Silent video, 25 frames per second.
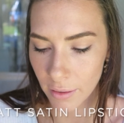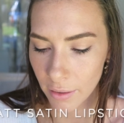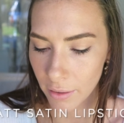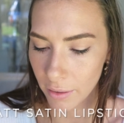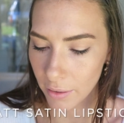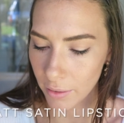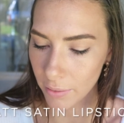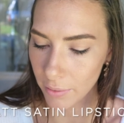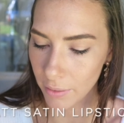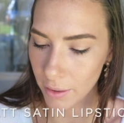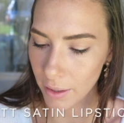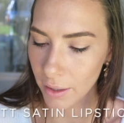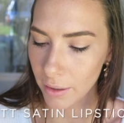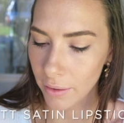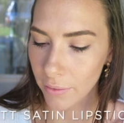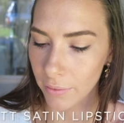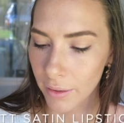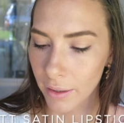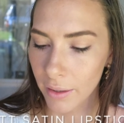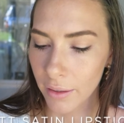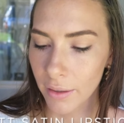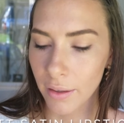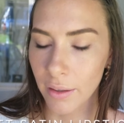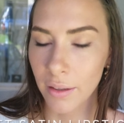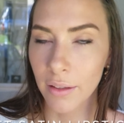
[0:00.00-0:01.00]
Oh wow,
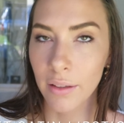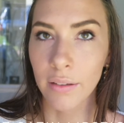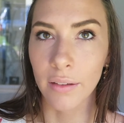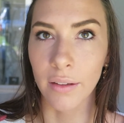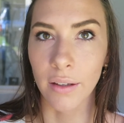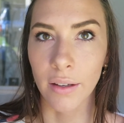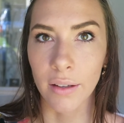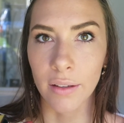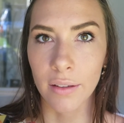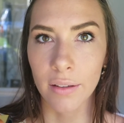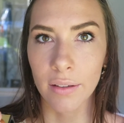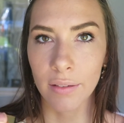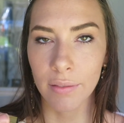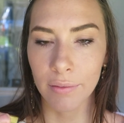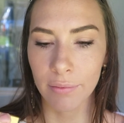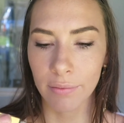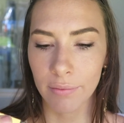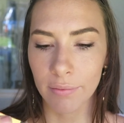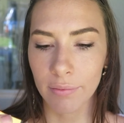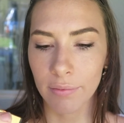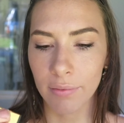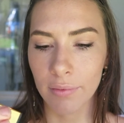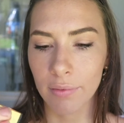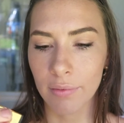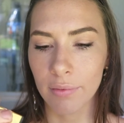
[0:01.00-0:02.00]
that kind of like,
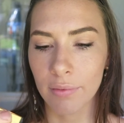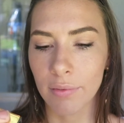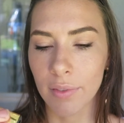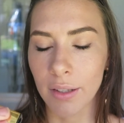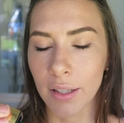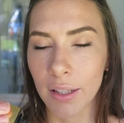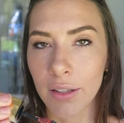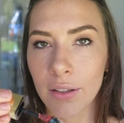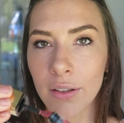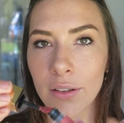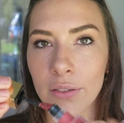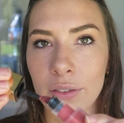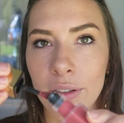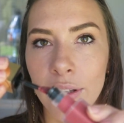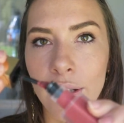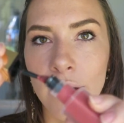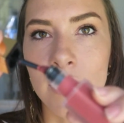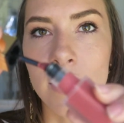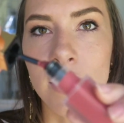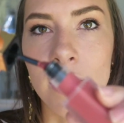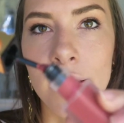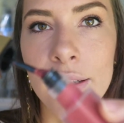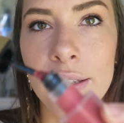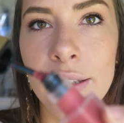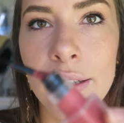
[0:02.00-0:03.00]
I don't know if you
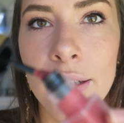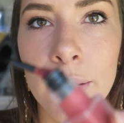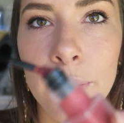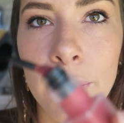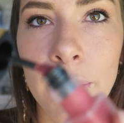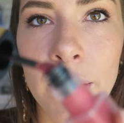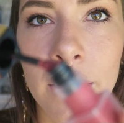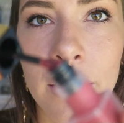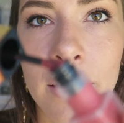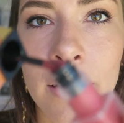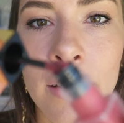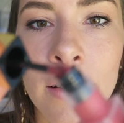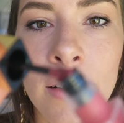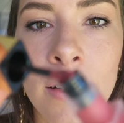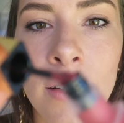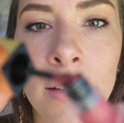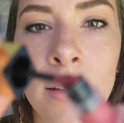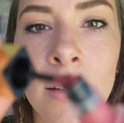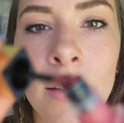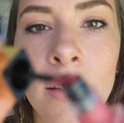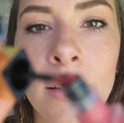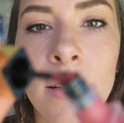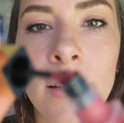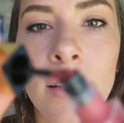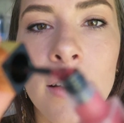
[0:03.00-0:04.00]
guys can see, but
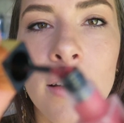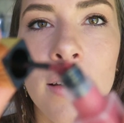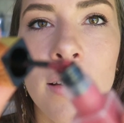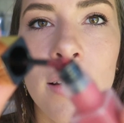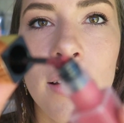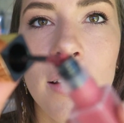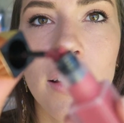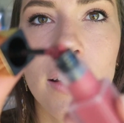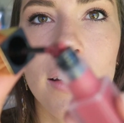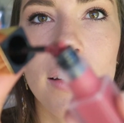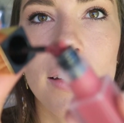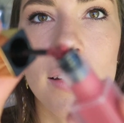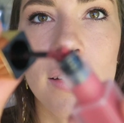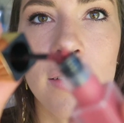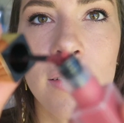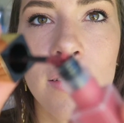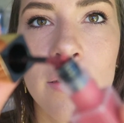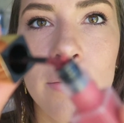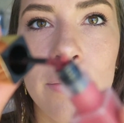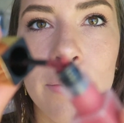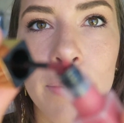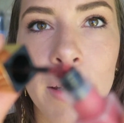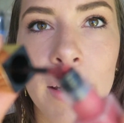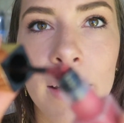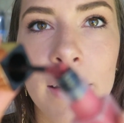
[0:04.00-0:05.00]
it sort
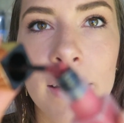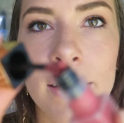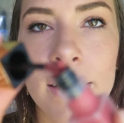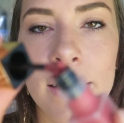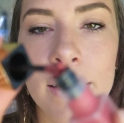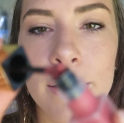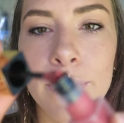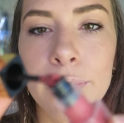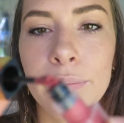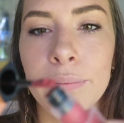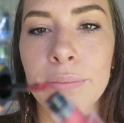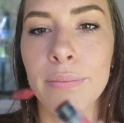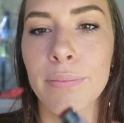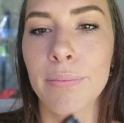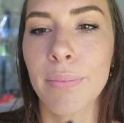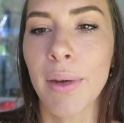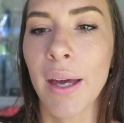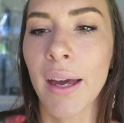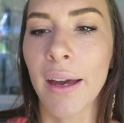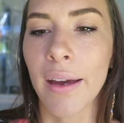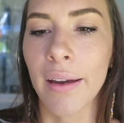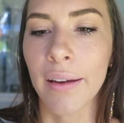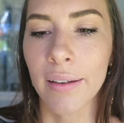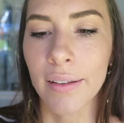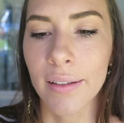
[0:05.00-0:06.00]
of bends
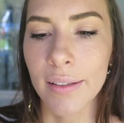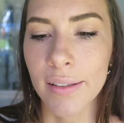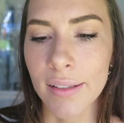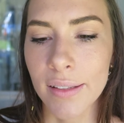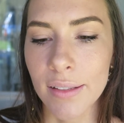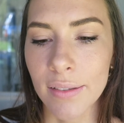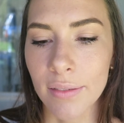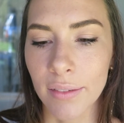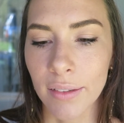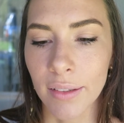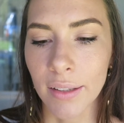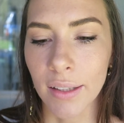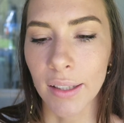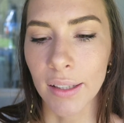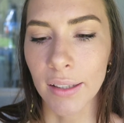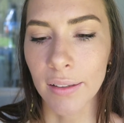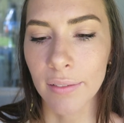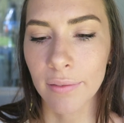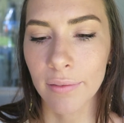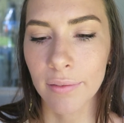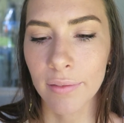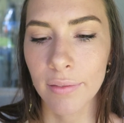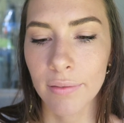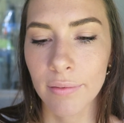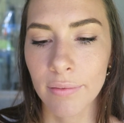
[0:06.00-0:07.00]
back. It's really
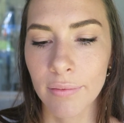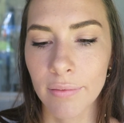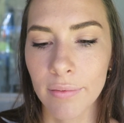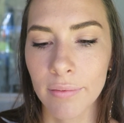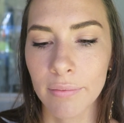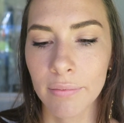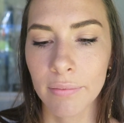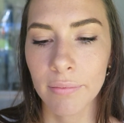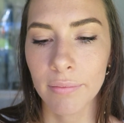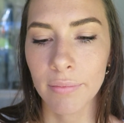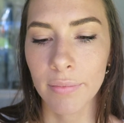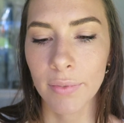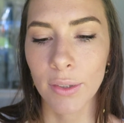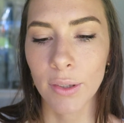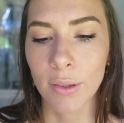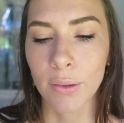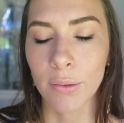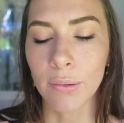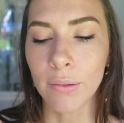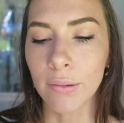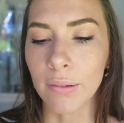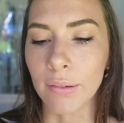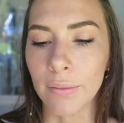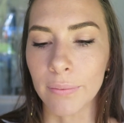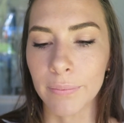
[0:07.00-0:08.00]

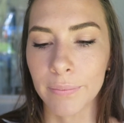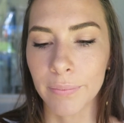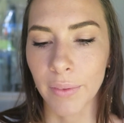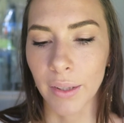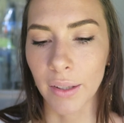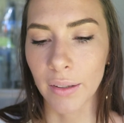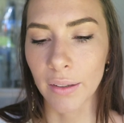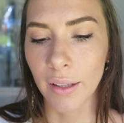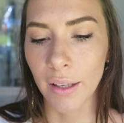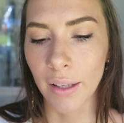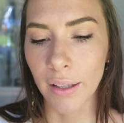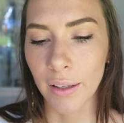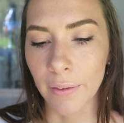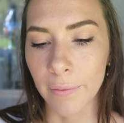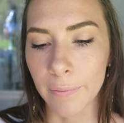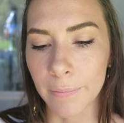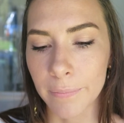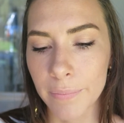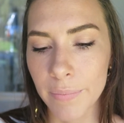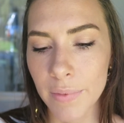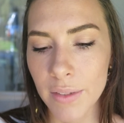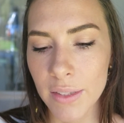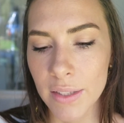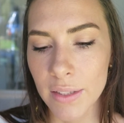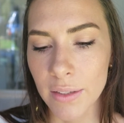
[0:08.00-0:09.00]
cool. Okay,
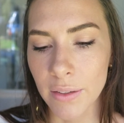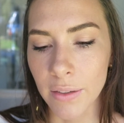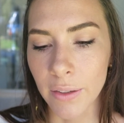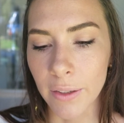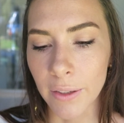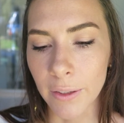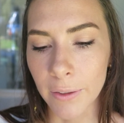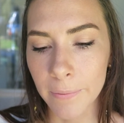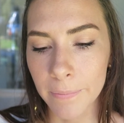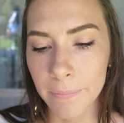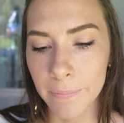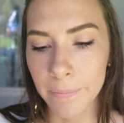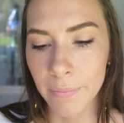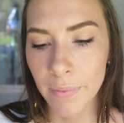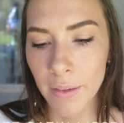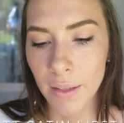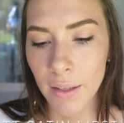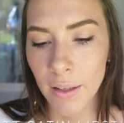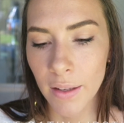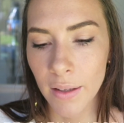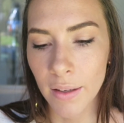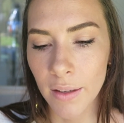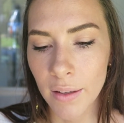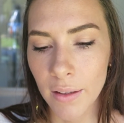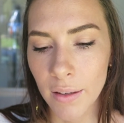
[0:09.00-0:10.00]
so
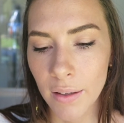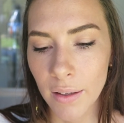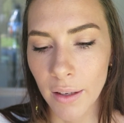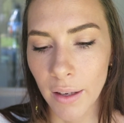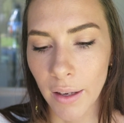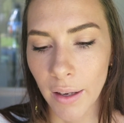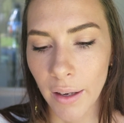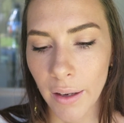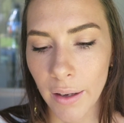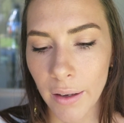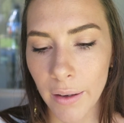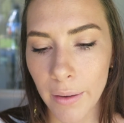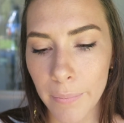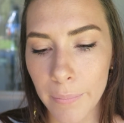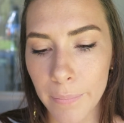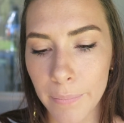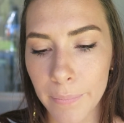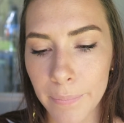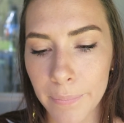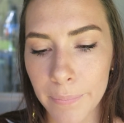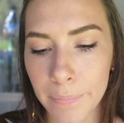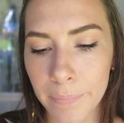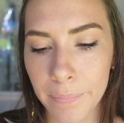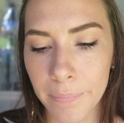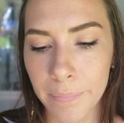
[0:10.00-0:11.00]

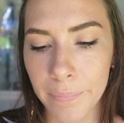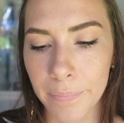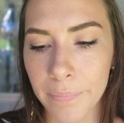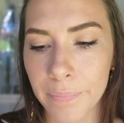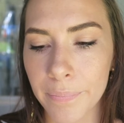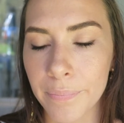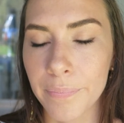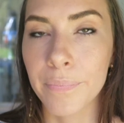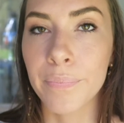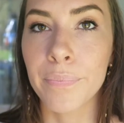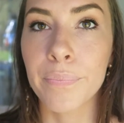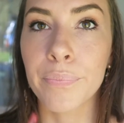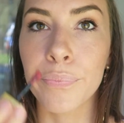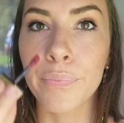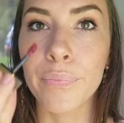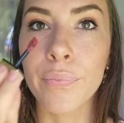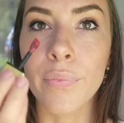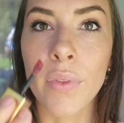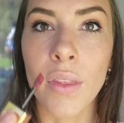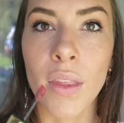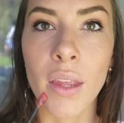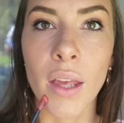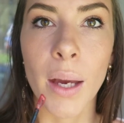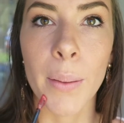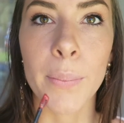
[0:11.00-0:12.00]
I'm
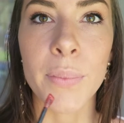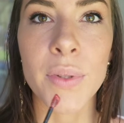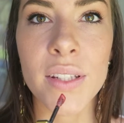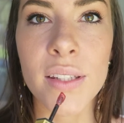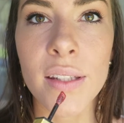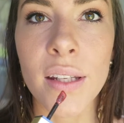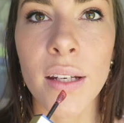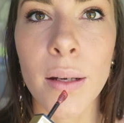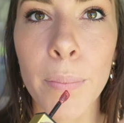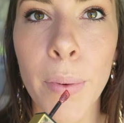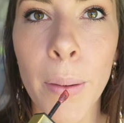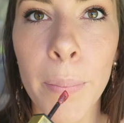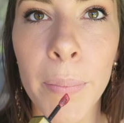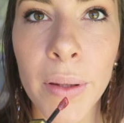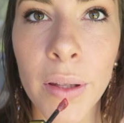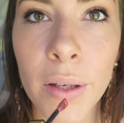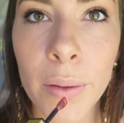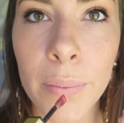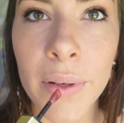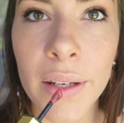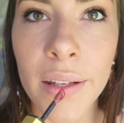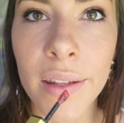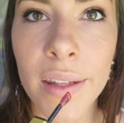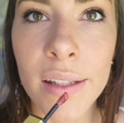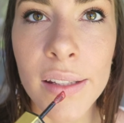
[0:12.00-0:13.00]
just gonna pop a little
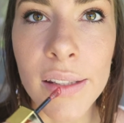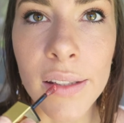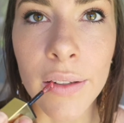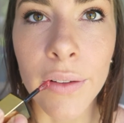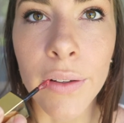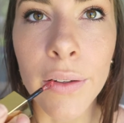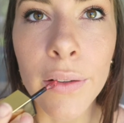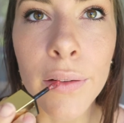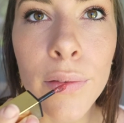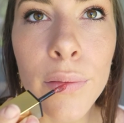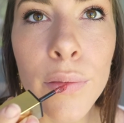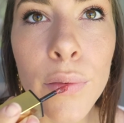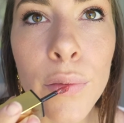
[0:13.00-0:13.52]
bit of this on.